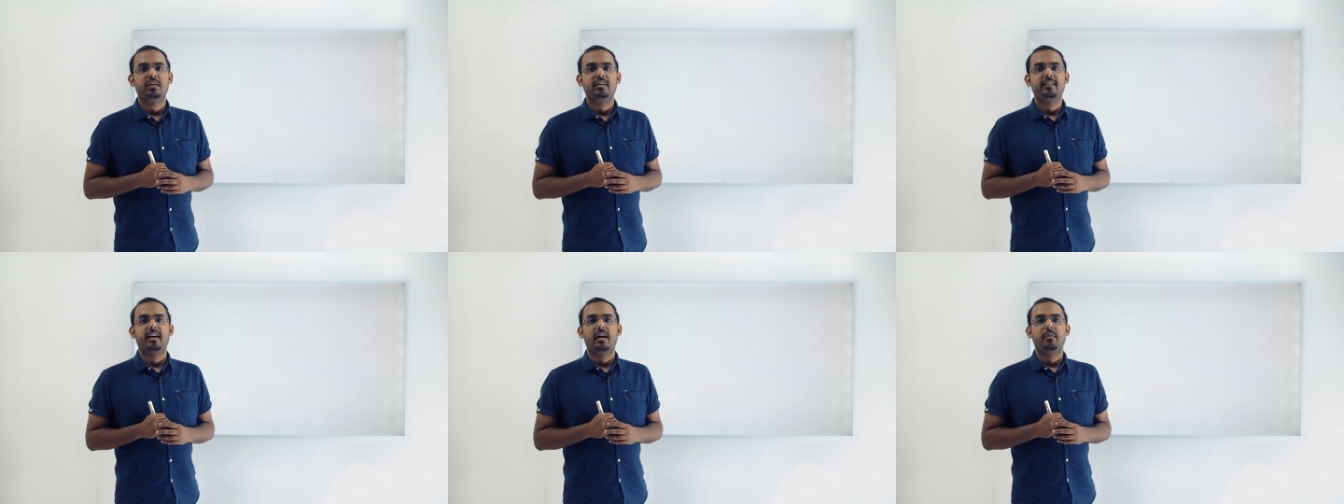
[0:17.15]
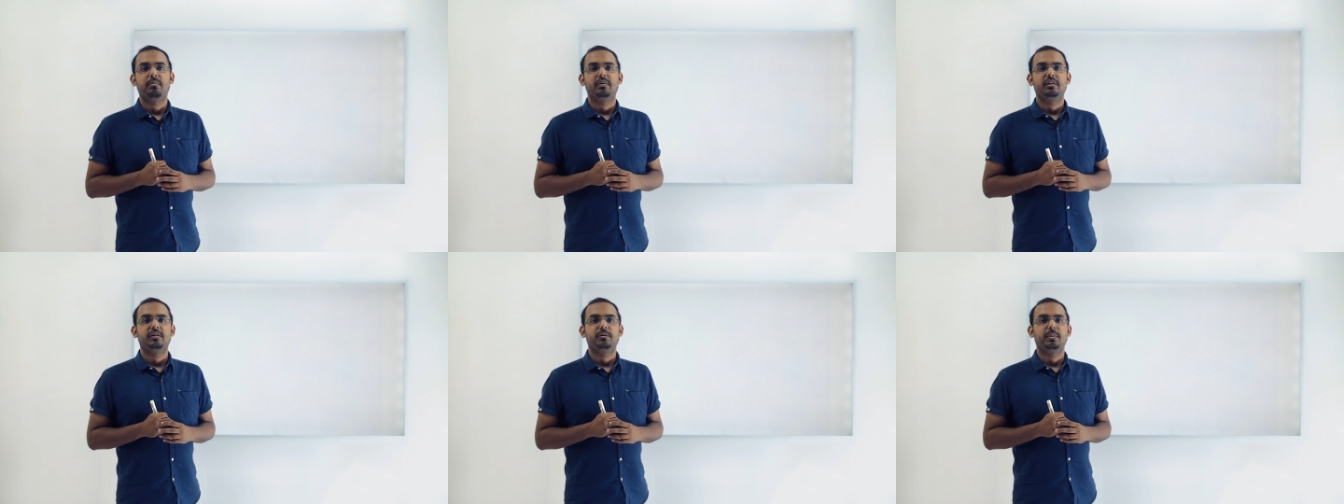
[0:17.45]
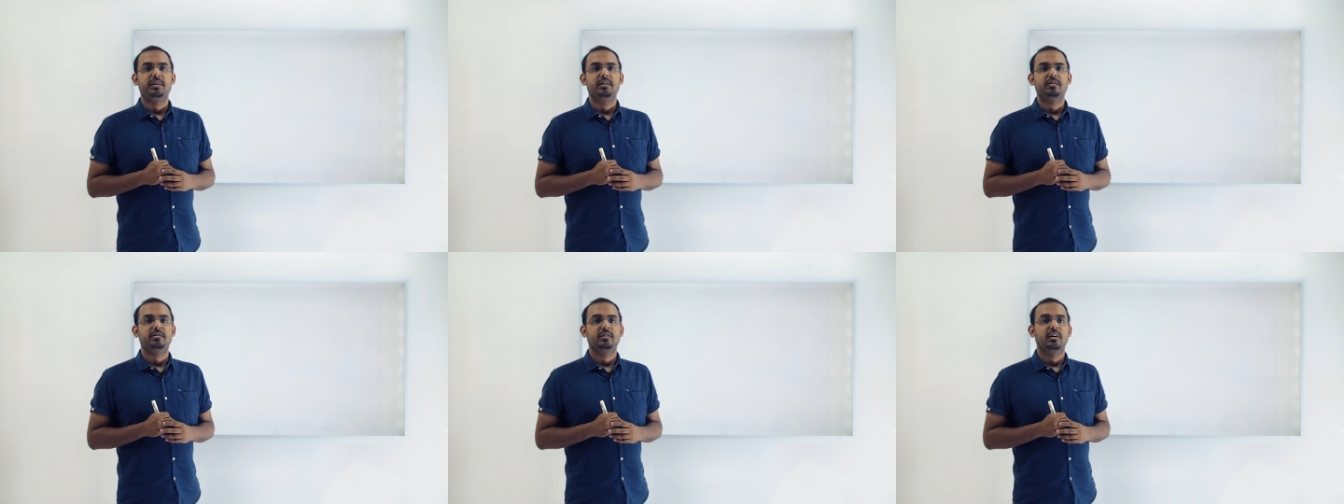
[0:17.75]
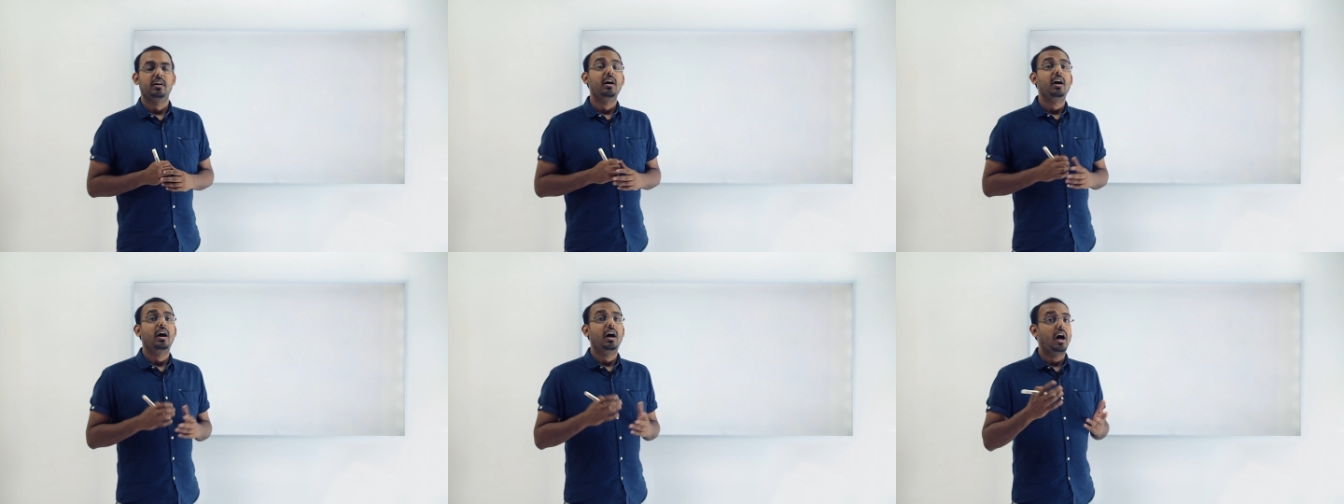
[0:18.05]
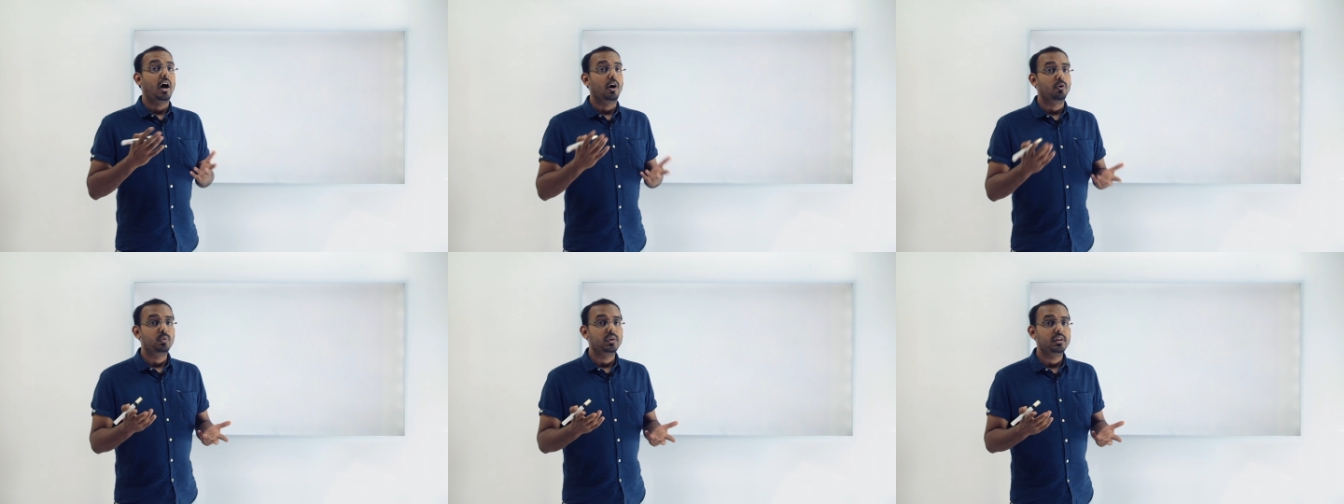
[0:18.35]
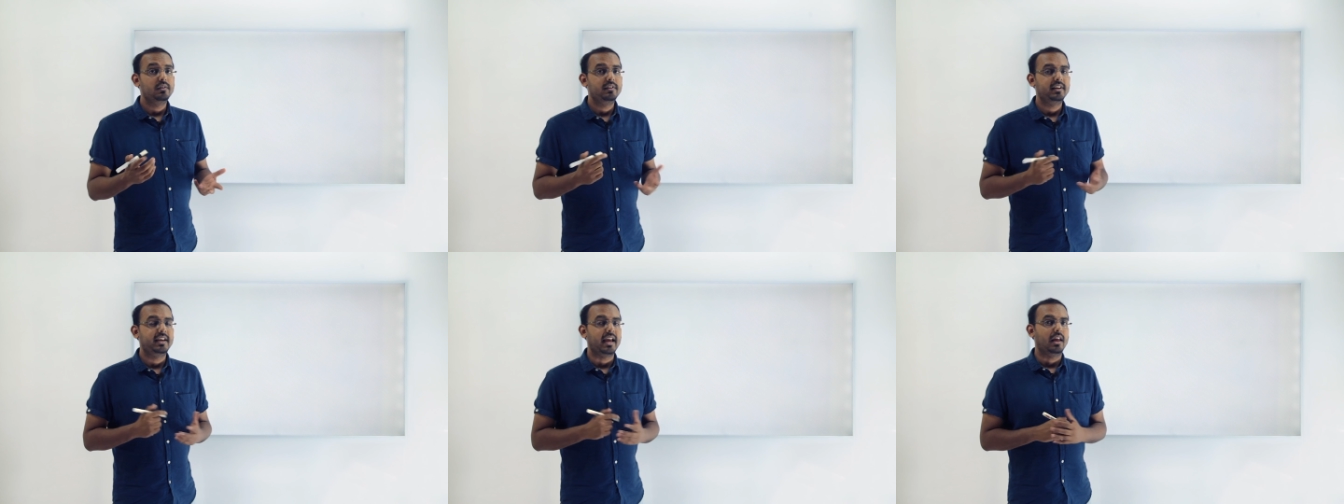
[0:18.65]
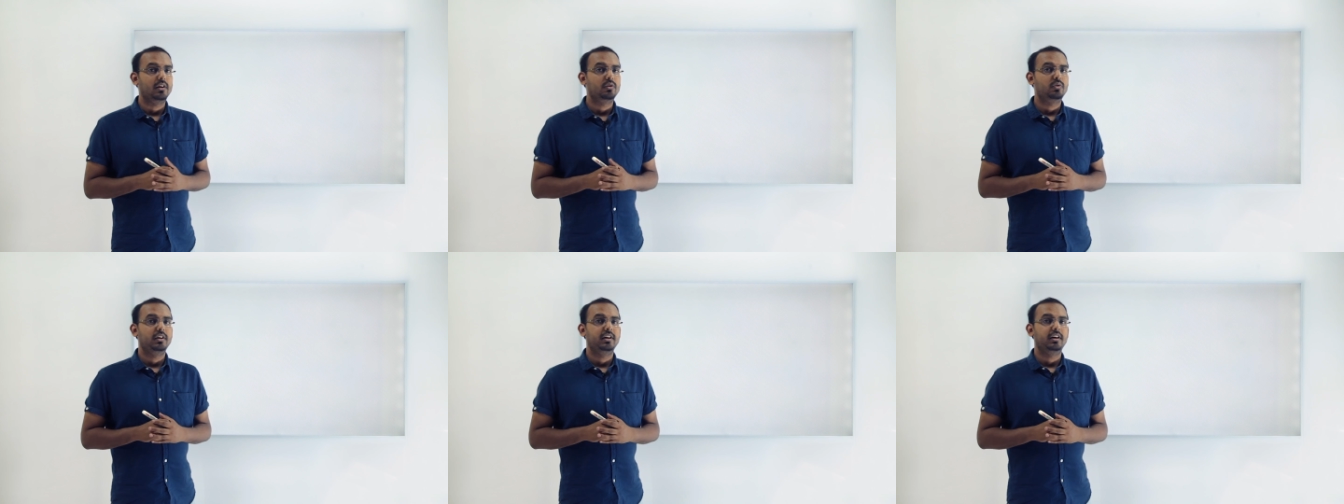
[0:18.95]
the sample space? How will we
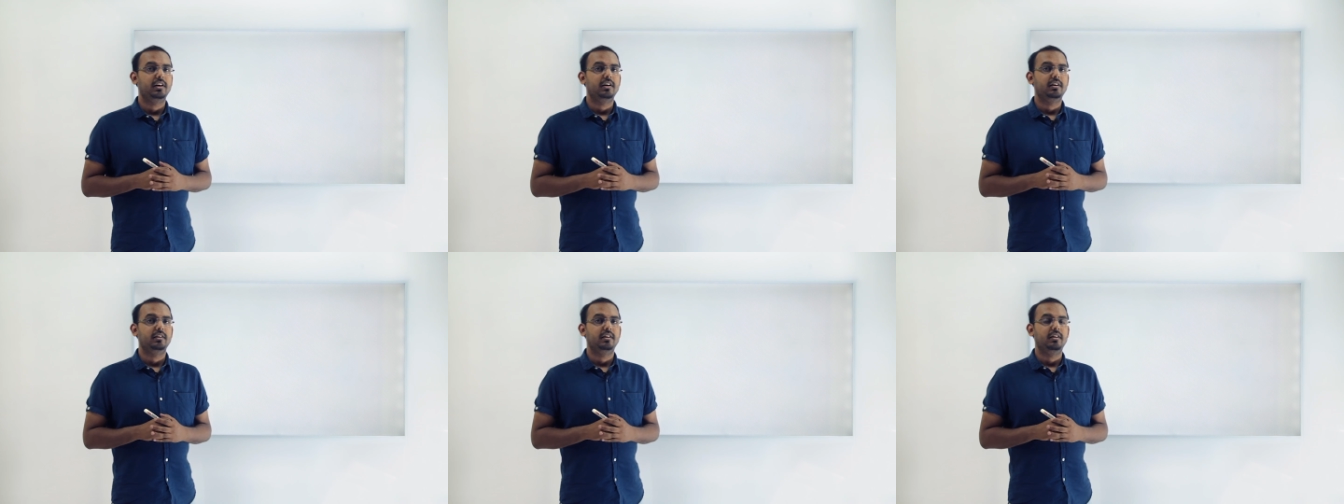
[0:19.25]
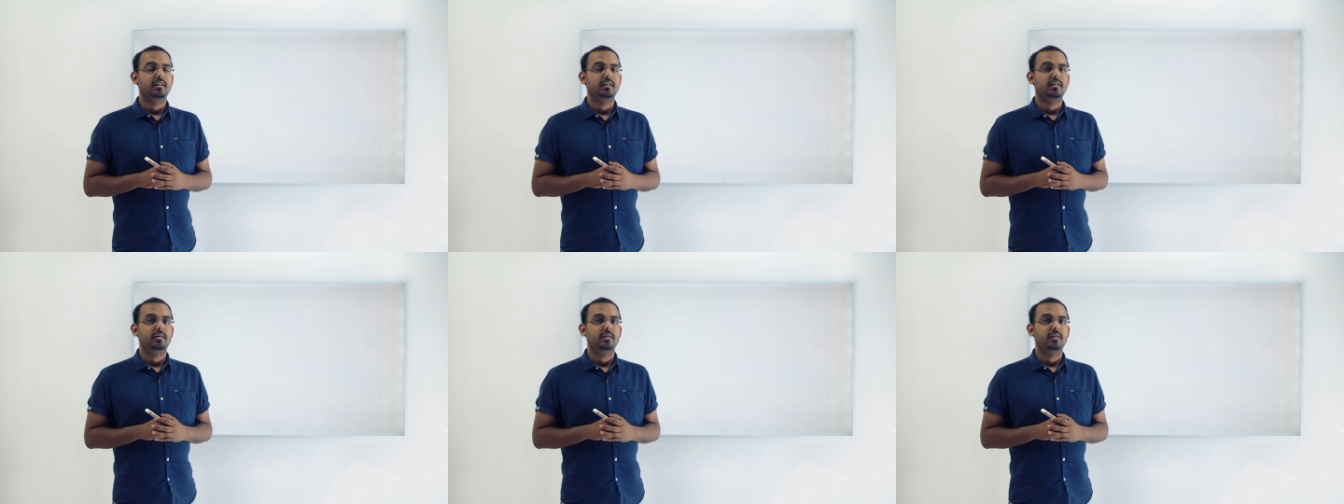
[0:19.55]
calculate it then?